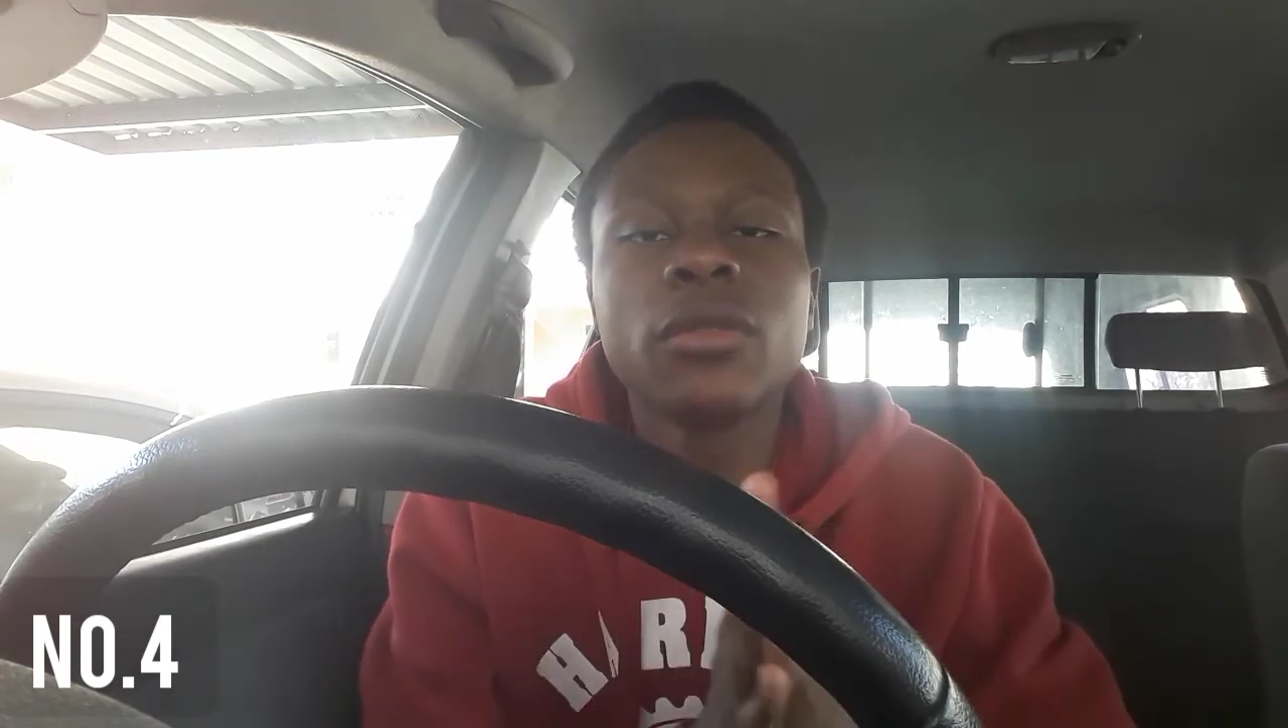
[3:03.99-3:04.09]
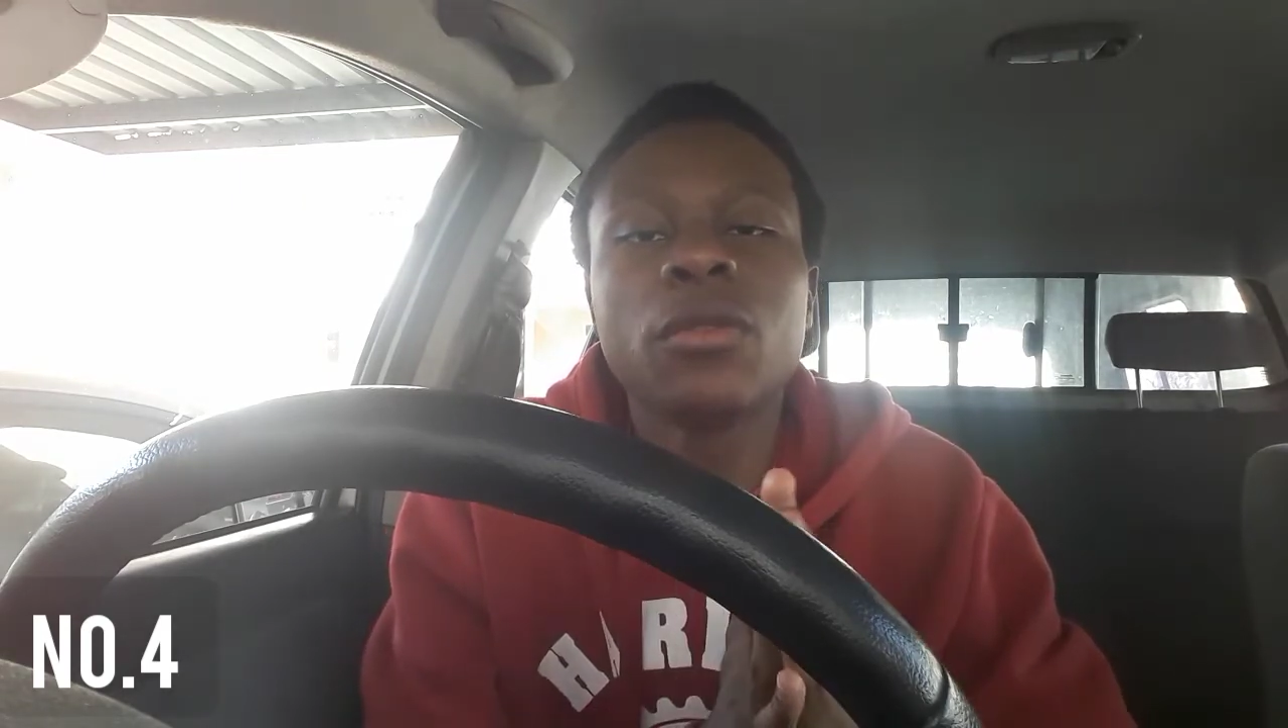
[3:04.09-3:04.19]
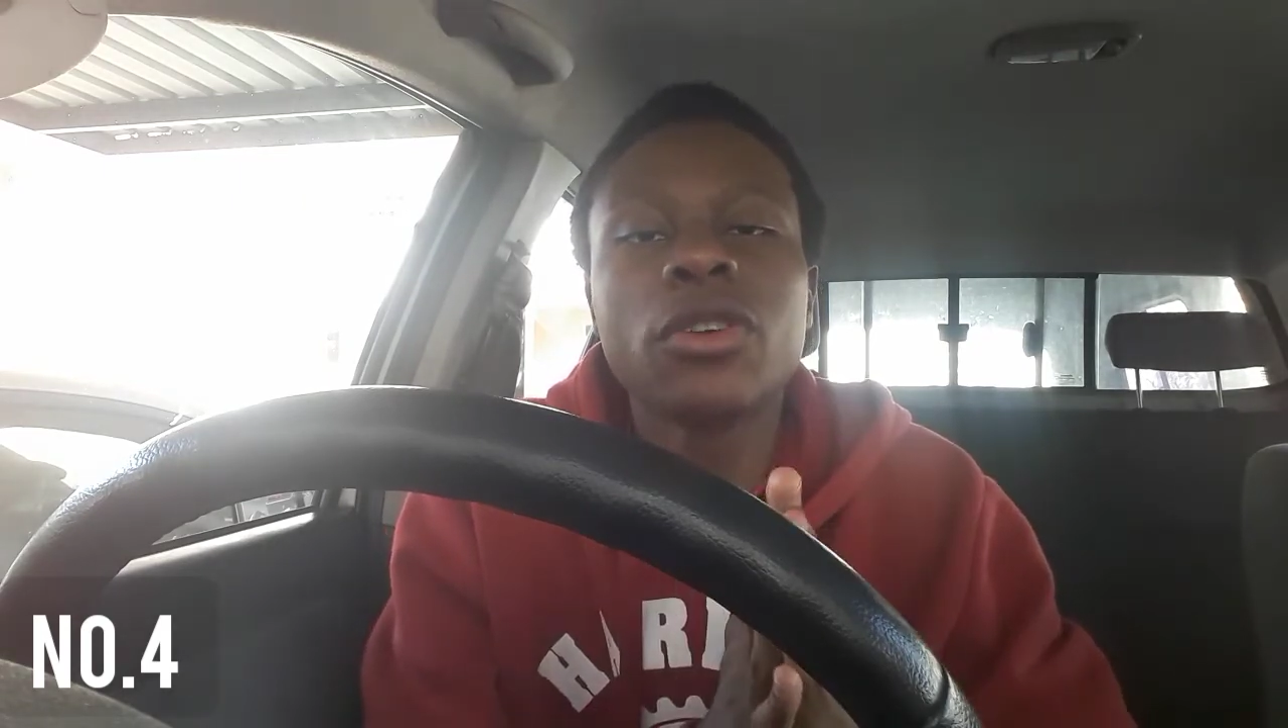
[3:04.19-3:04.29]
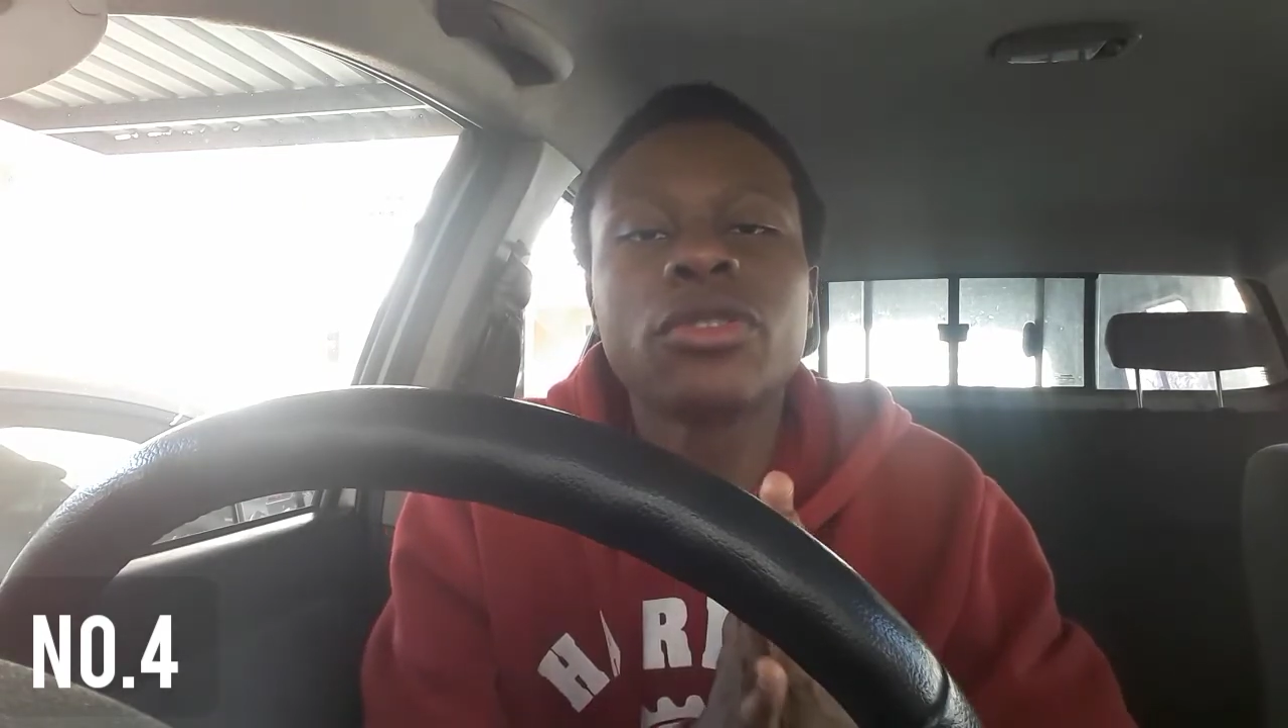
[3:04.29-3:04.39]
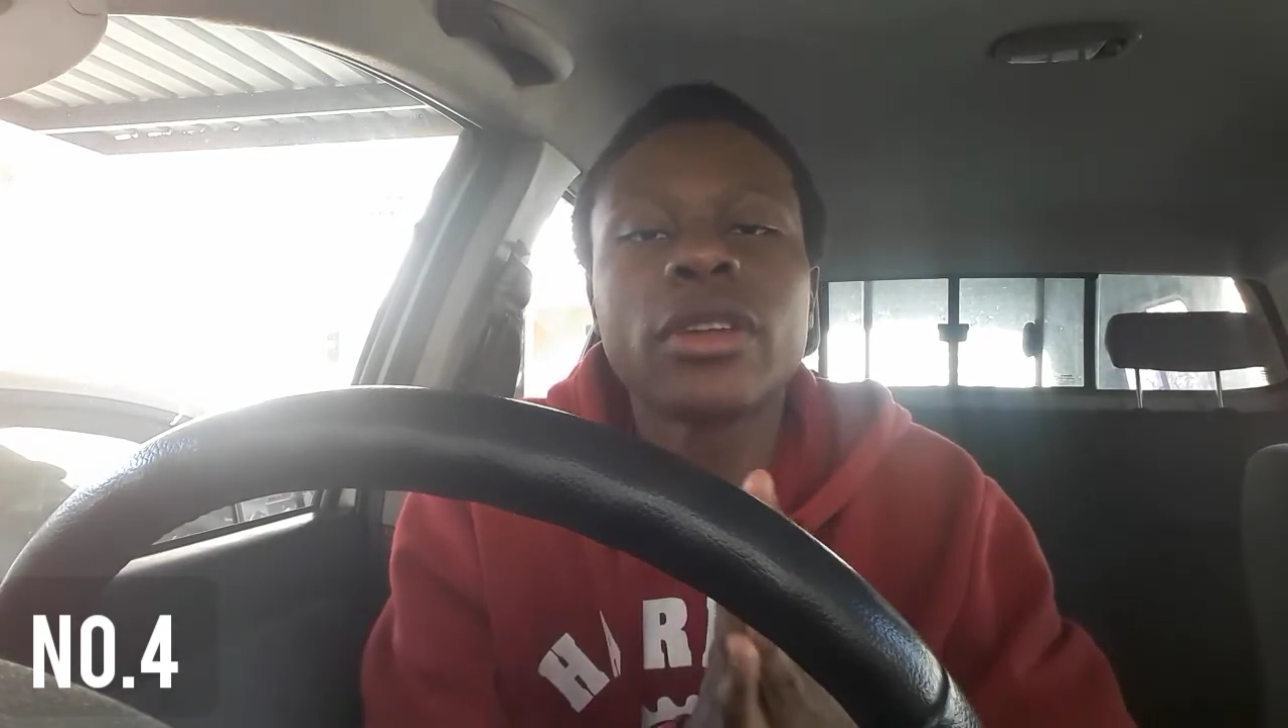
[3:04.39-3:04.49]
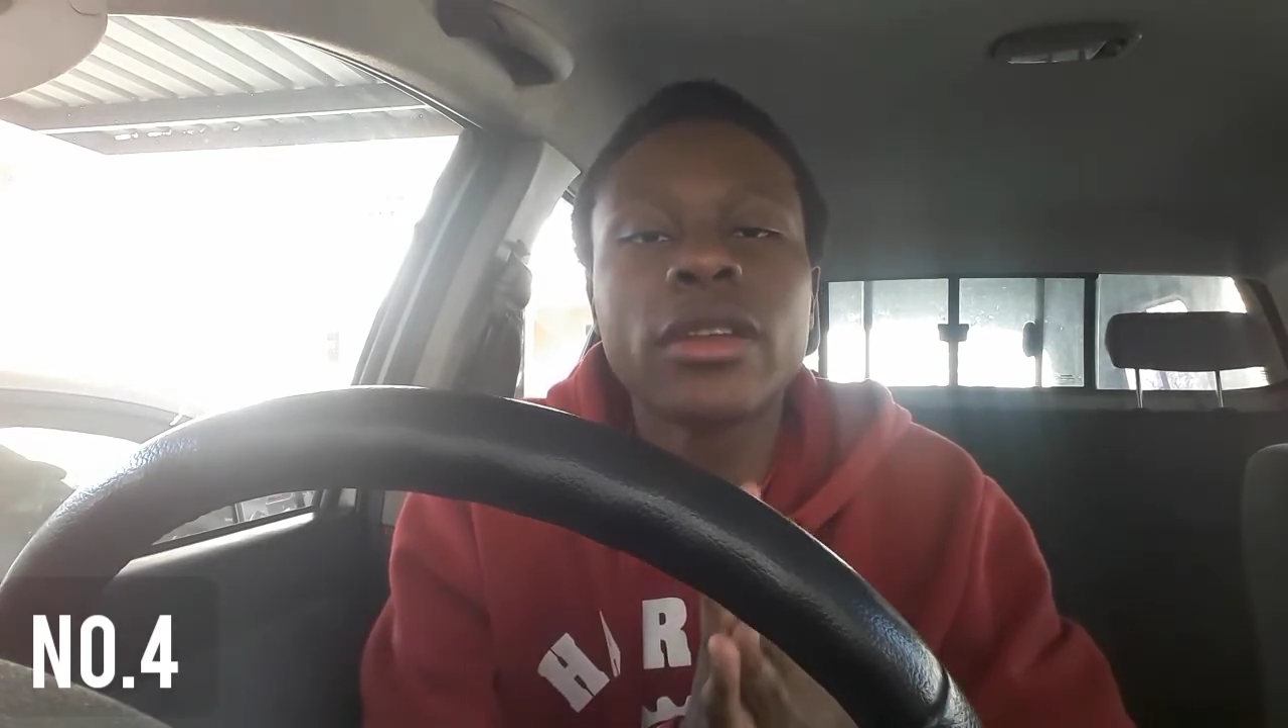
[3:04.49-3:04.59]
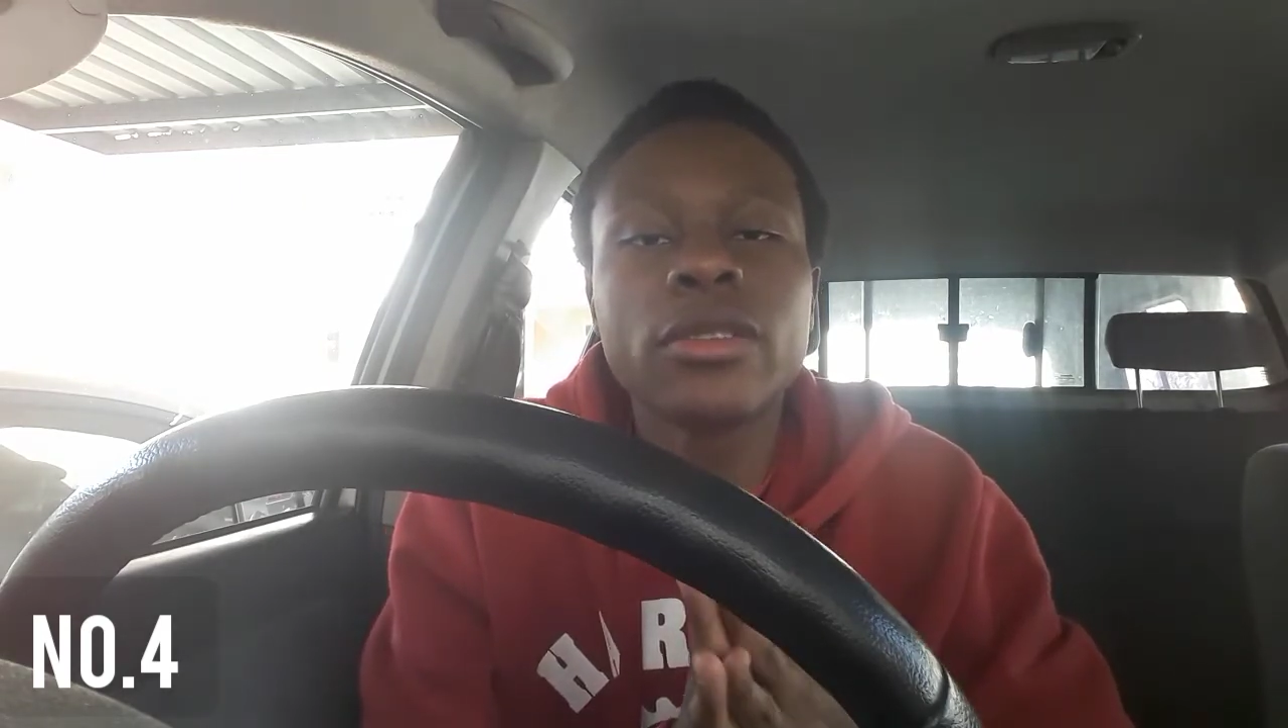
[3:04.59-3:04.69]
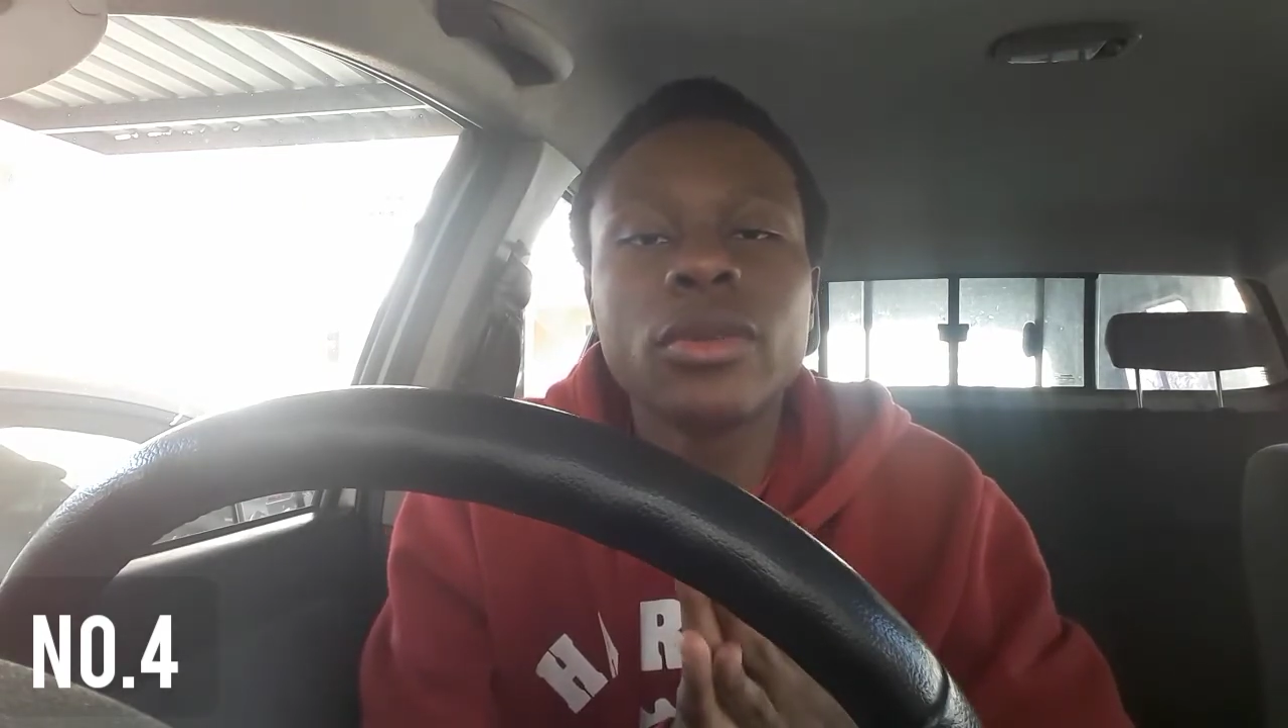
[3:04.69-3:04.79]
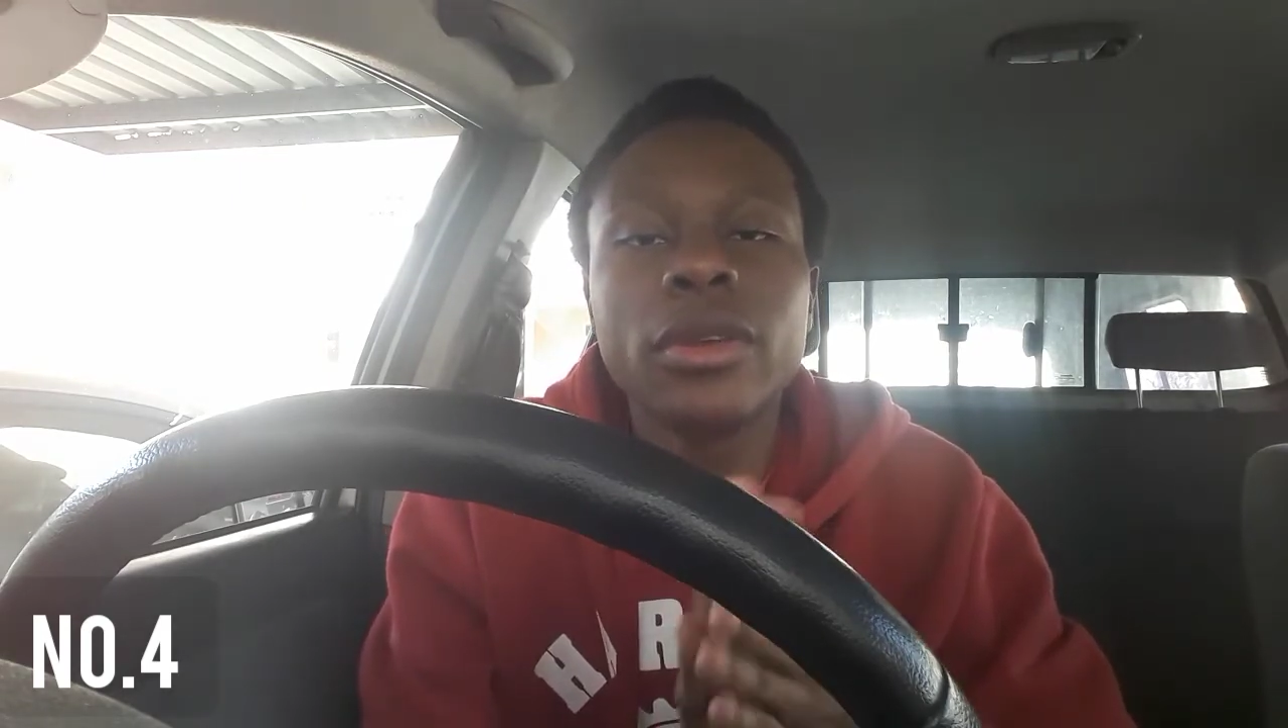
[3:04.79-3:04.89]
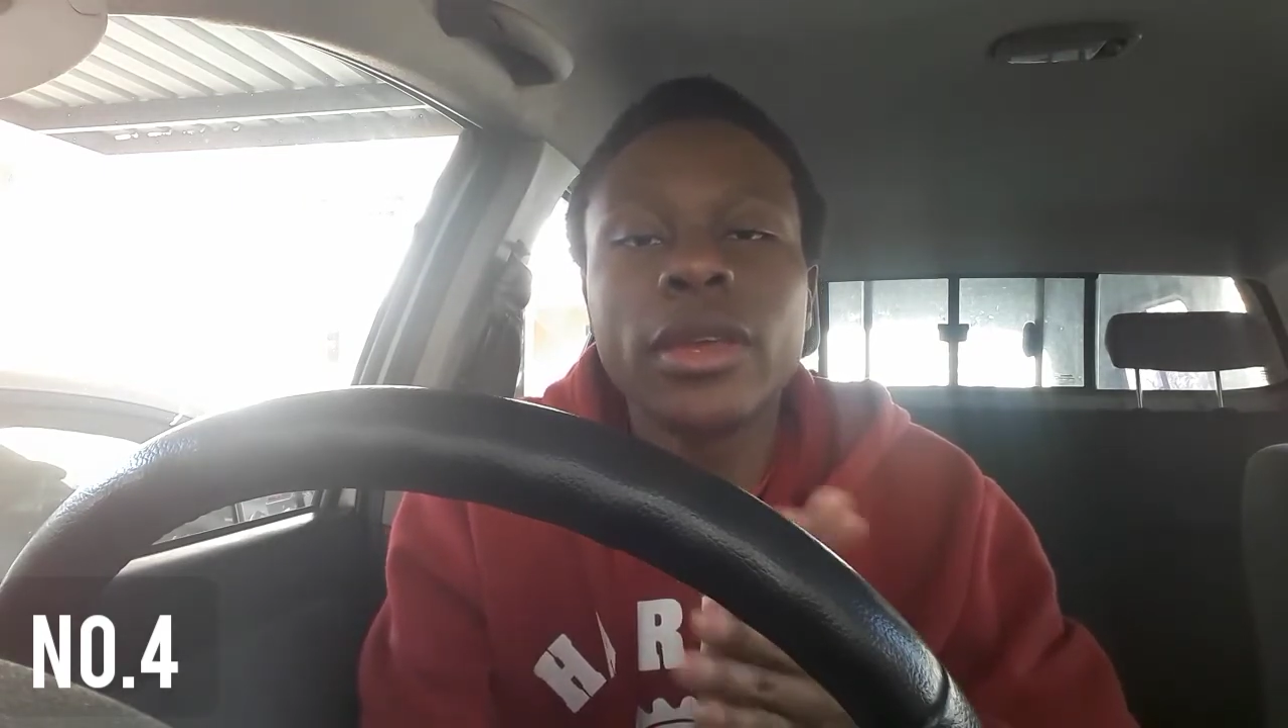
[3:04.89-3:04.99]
493